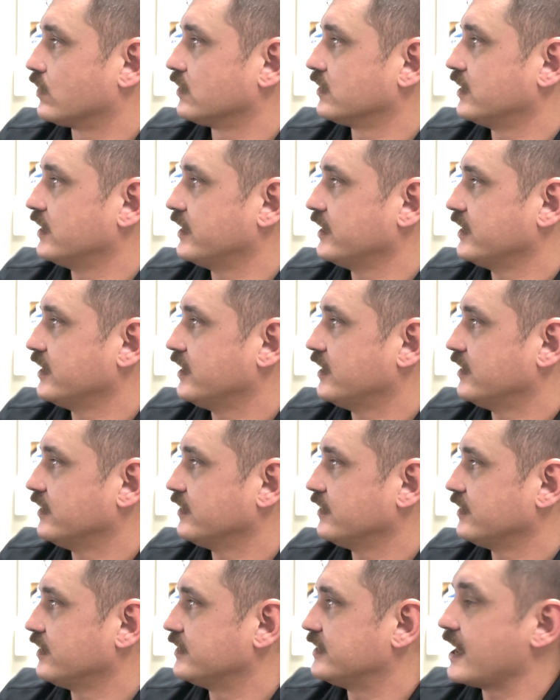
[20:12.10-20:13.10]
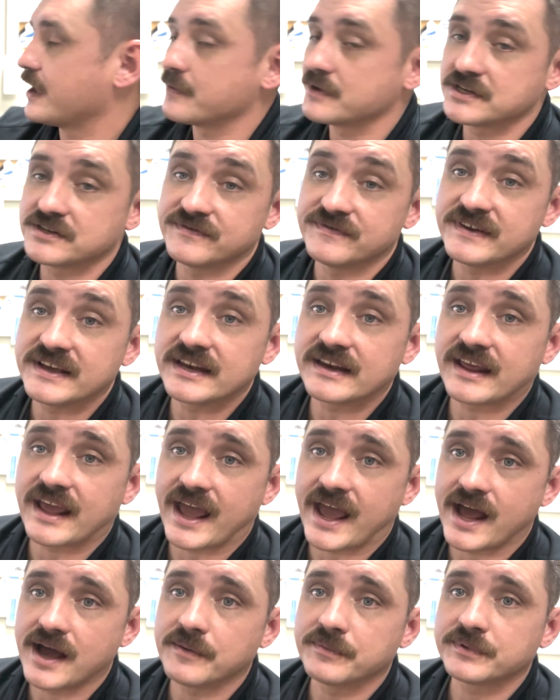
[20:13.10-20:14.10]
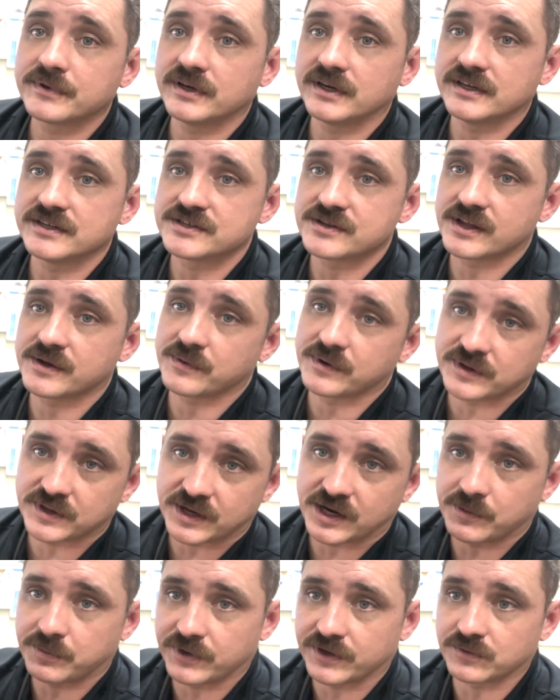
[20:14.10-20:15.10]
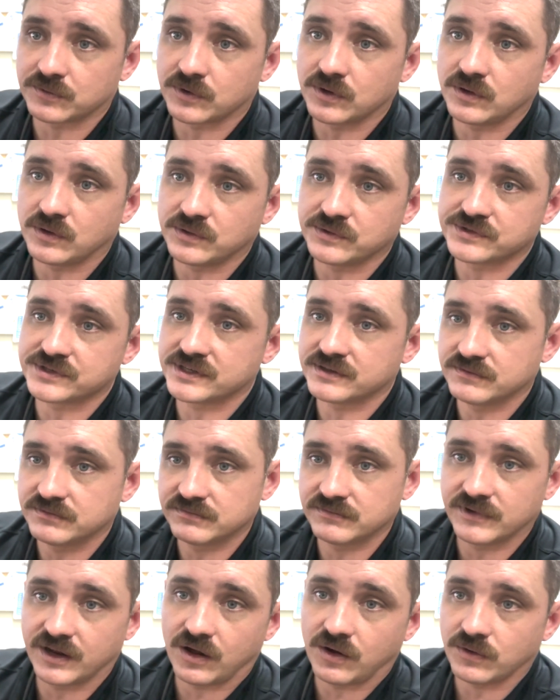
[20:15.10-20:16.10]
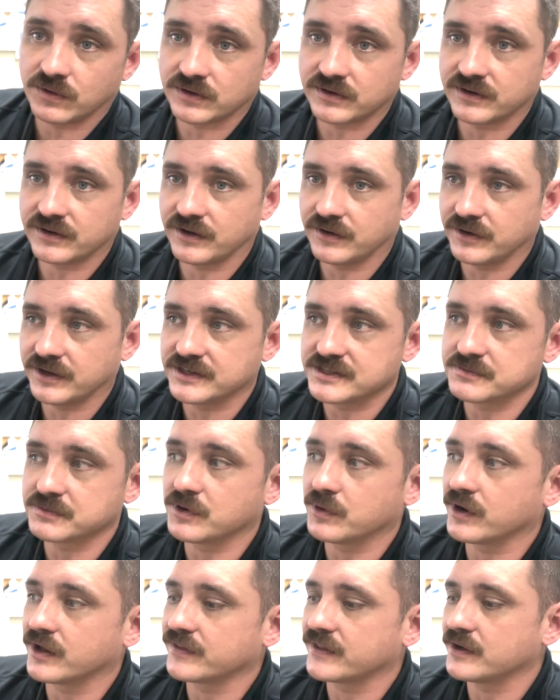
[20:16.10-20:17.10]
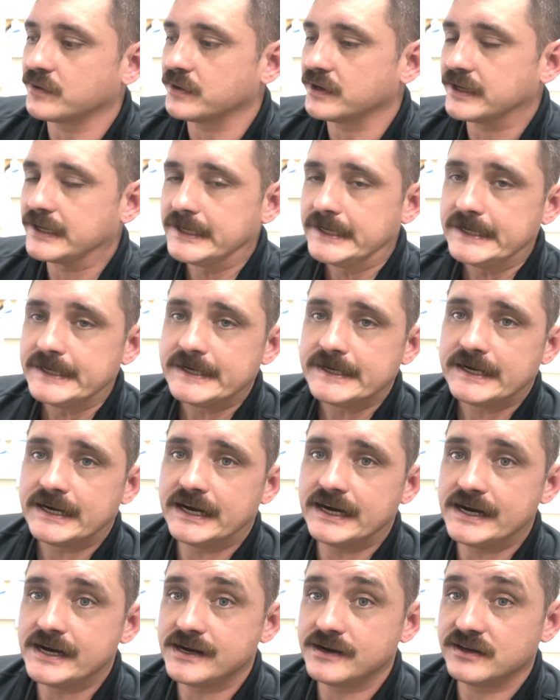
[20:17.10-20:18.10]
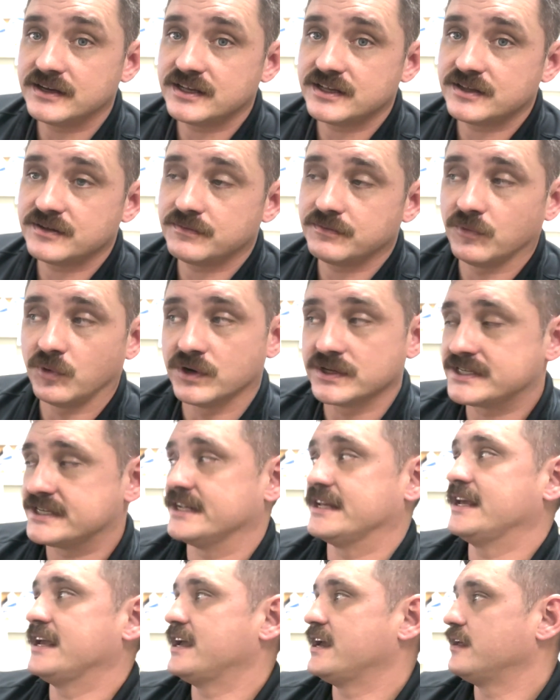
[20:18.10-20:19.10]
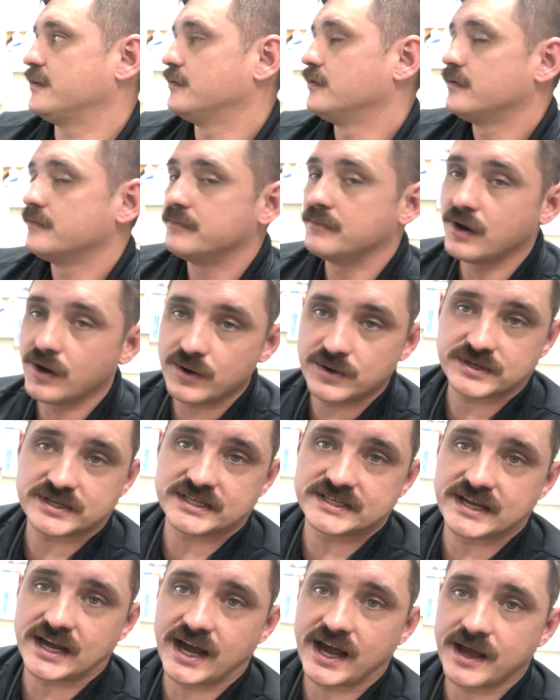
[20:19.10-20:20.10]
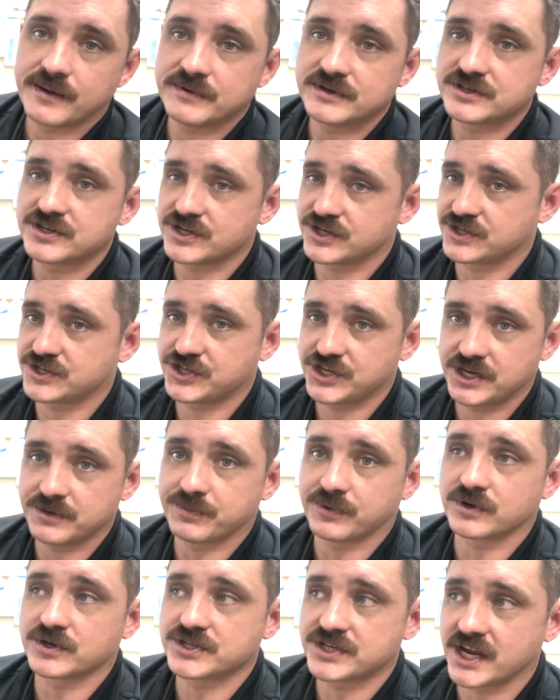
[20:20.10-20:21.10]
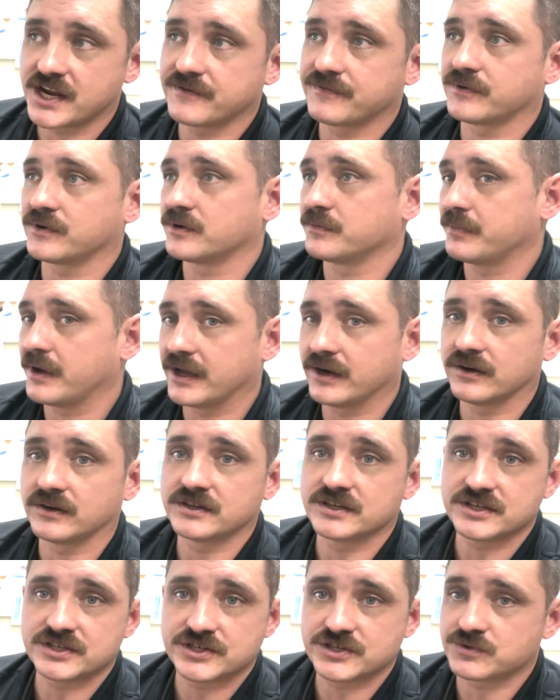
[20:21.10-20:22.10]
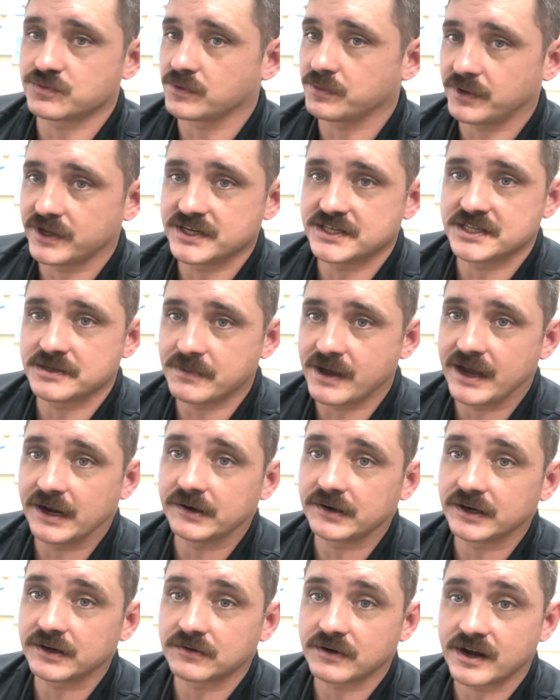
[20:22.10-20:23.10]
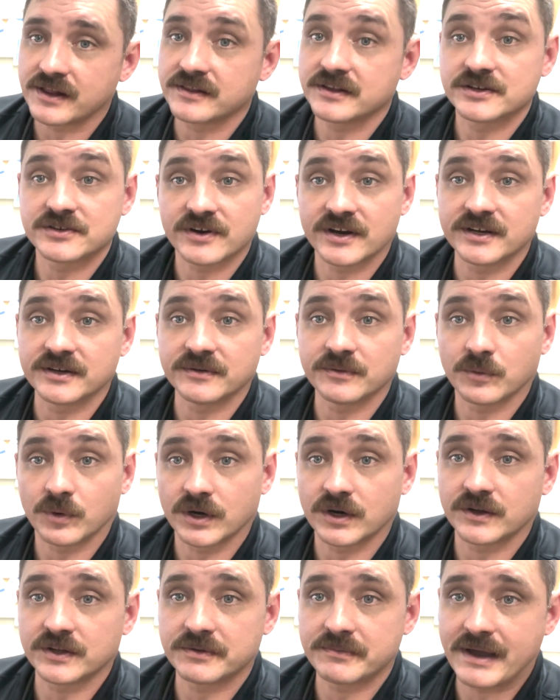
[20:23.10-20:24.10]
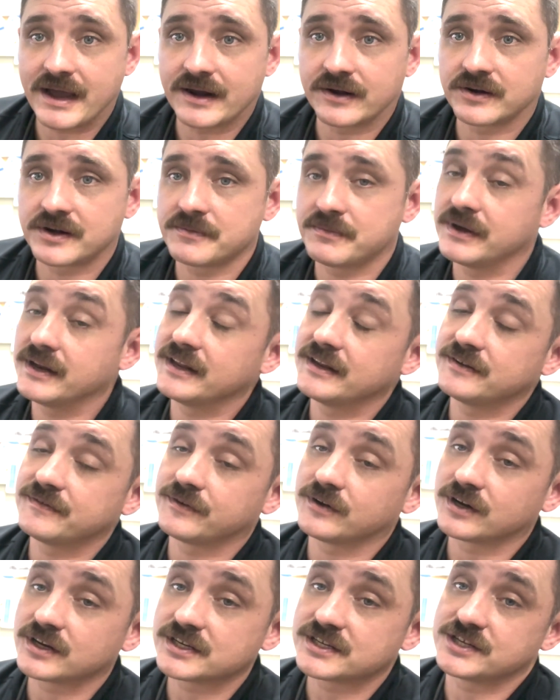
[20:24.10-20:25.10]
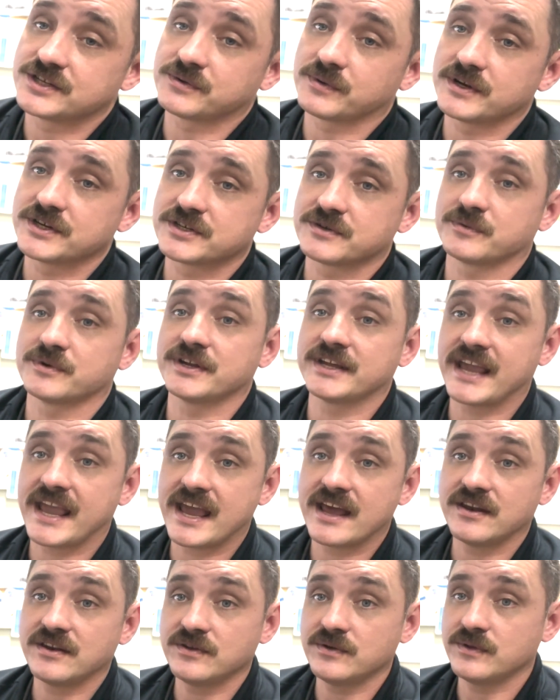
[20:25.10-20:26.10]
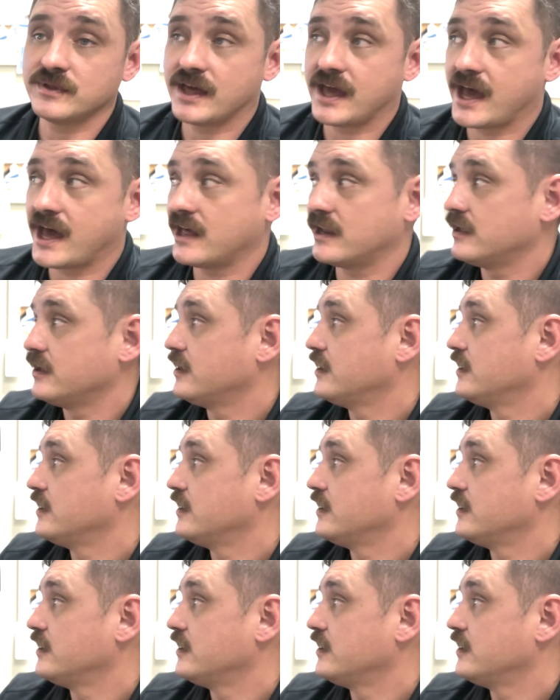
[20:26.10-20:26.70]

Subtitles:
a damaged vent cap, so that when the airplane rolls, it all ends up going out that way. Once again, most of the time, it's just cheaper, safer, better to just replace the battery rather than trying to work on the battery. But if you're in a situation where you can't do that,